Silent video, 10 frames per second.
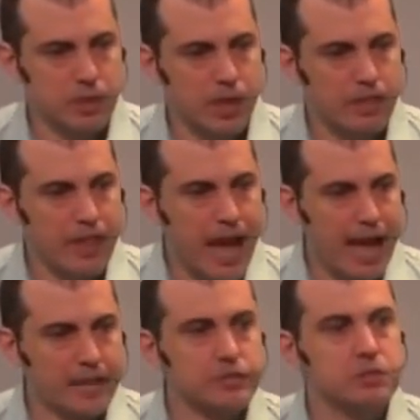And
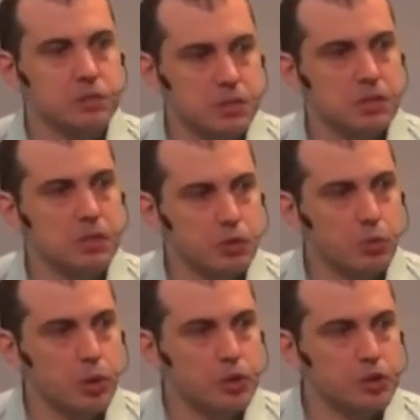that
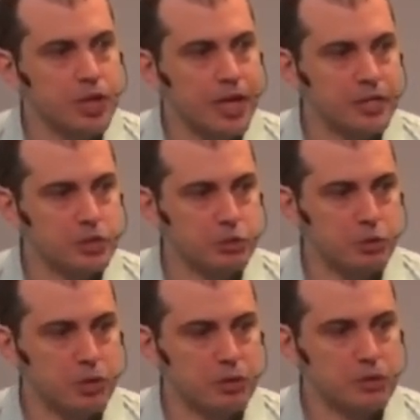will change the
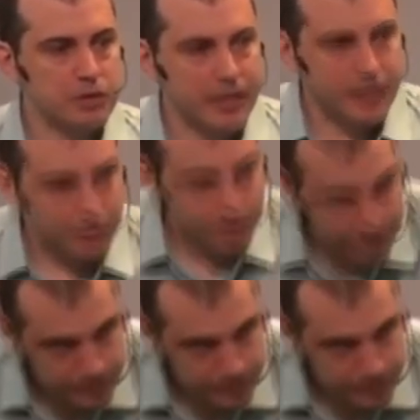world. Thank you.